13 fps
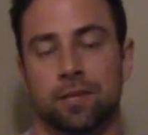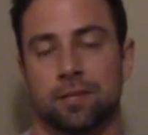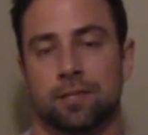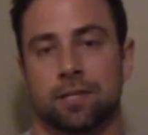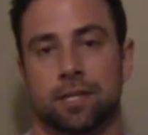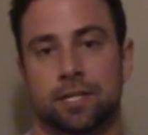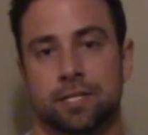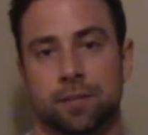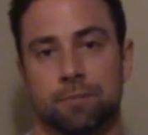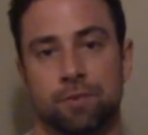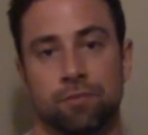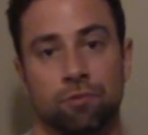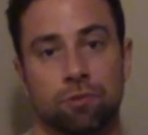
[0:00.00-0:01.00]
Like I said
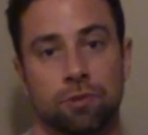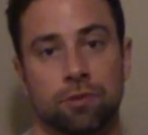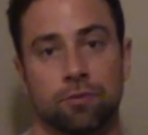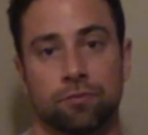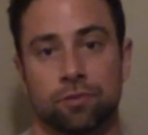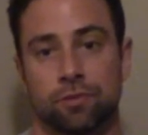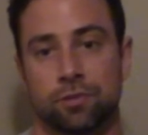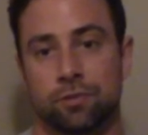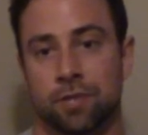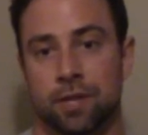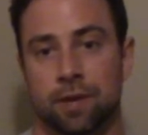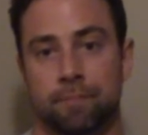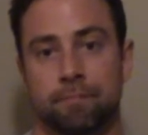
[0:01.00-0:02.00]
before, though, if you're doing
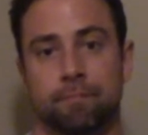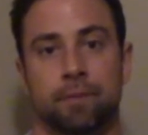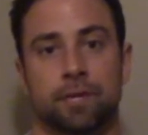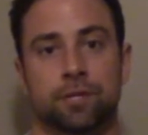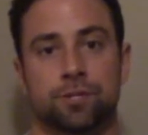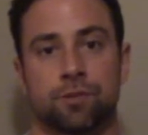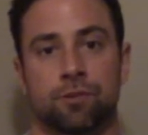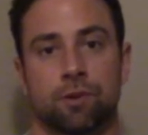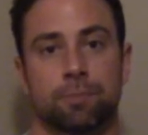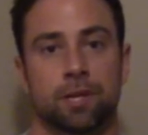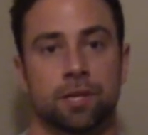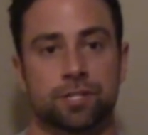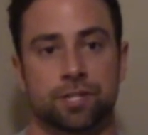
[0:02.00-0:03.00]
that, make sure you're
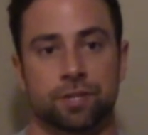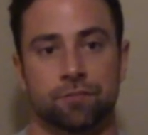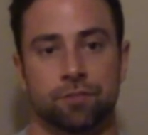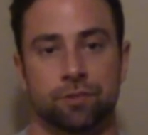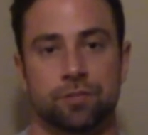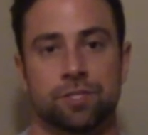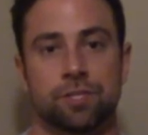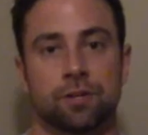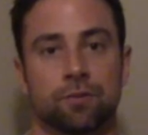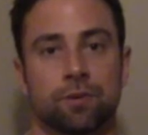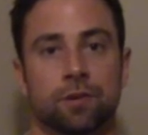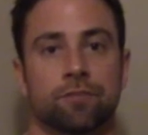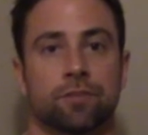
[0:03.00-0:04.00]
replenishing fluids. You
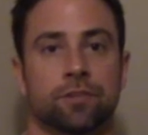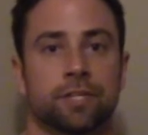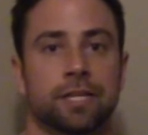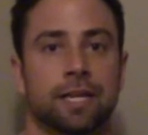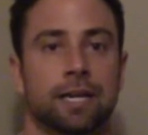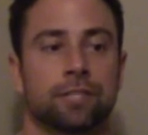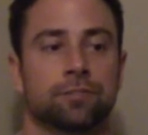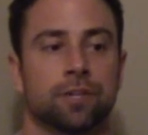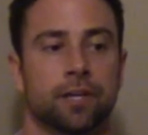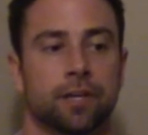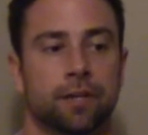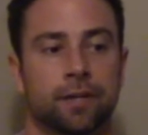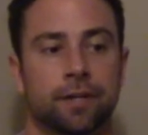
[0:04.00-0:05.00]
don't want to feel
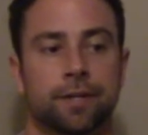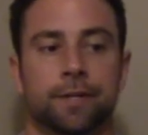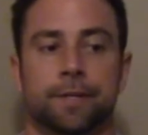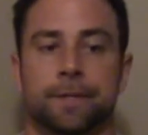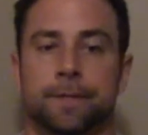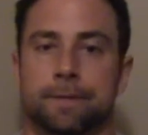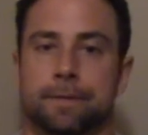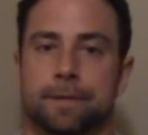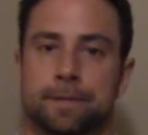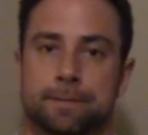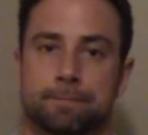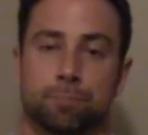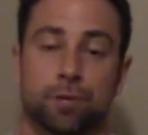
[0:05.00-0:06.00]
dehydrated.
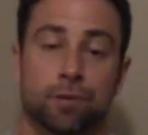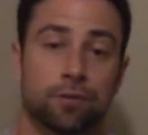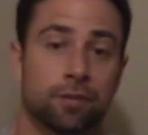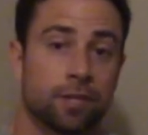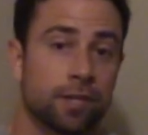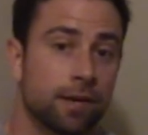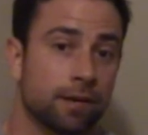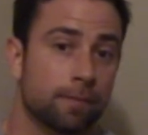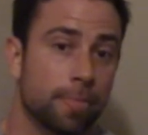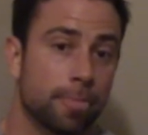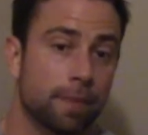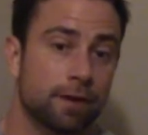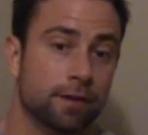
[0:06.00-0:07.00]
But other than that,
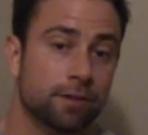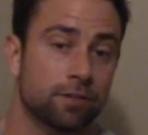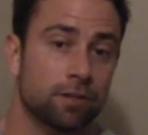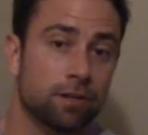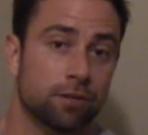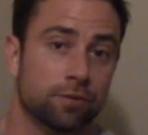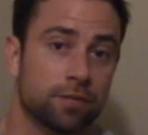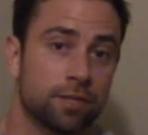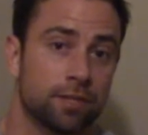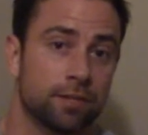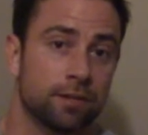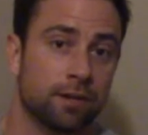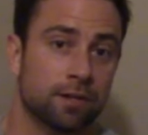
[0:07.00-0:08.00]
good luck with the
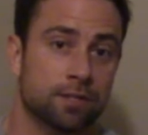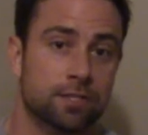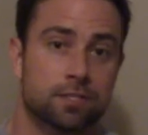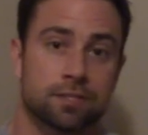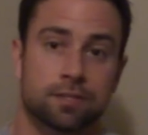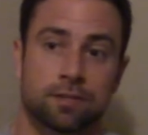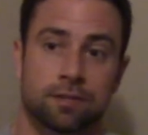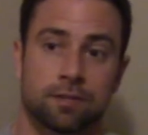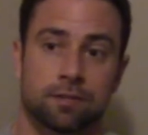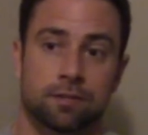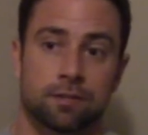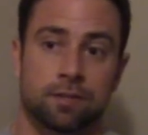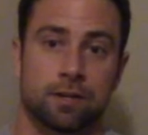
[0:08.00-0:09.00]
detox.
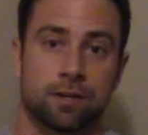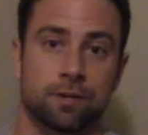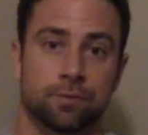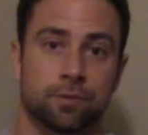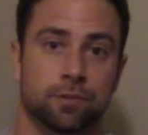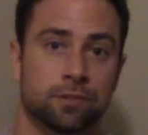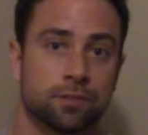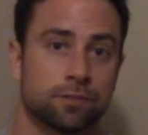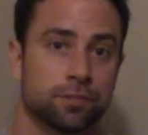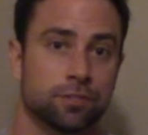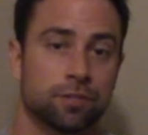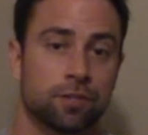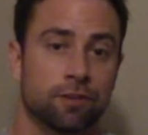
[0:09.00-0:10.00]
I will
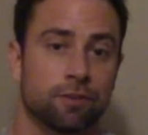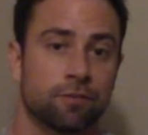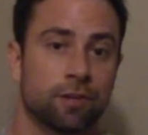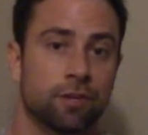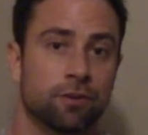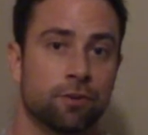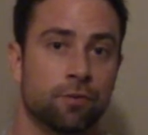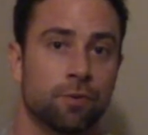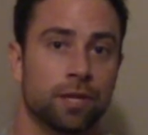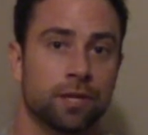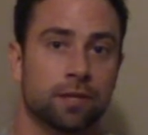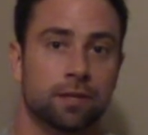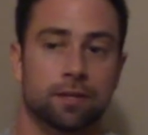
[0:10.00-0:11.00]
shoot another video in a
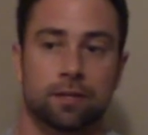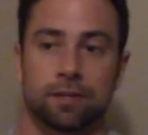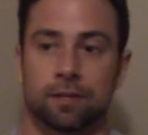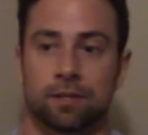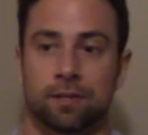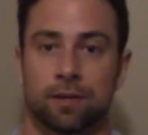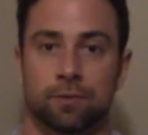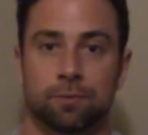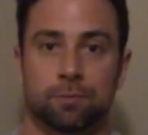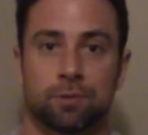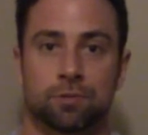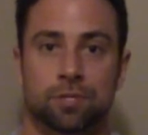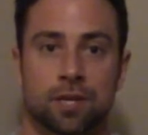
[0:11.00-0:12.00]
week, and I will
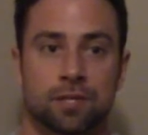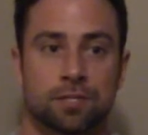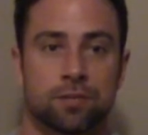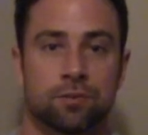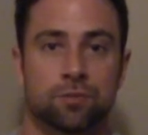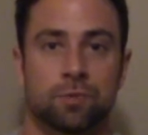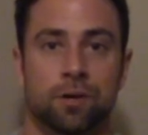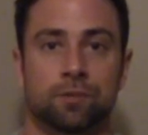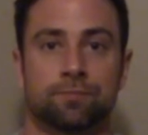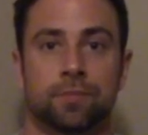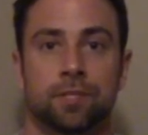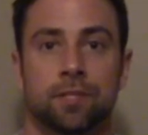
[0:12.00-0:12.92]
post that to you as well.